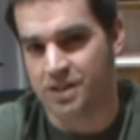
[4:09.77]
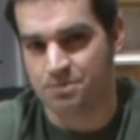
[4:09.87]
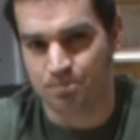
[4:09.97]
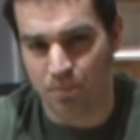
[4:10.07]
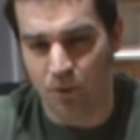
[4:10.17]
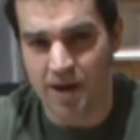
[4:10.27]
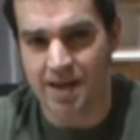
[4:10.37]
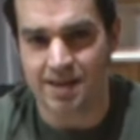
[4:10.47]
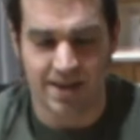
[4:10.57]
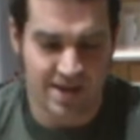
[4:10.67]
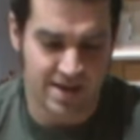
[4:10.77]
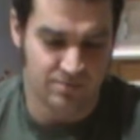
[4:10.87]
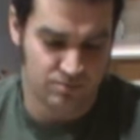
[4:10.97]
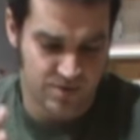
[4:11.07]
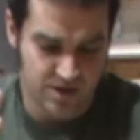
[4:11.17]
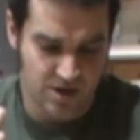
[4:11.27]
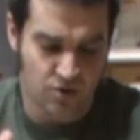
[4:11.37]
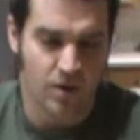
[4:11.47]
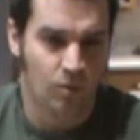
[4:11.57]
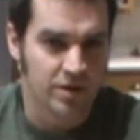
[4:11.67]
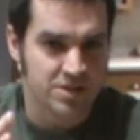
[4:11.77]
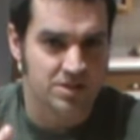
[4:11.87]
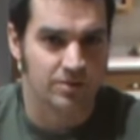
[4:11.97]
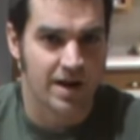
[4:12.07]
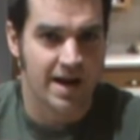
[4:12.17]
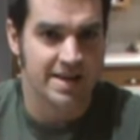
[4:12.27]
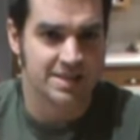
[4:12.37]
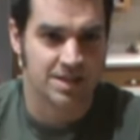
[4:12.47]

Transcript: It's buoyant, it you know, it wants to rise.